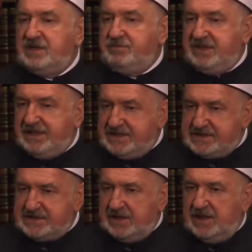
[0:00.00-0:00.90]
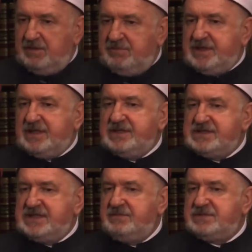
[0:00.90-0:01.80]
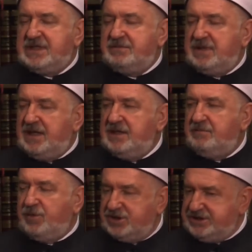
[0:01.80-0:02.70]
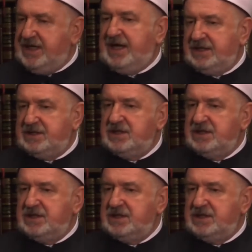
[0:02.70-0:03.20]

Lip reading: it means. But at the same time, I am Bosniak.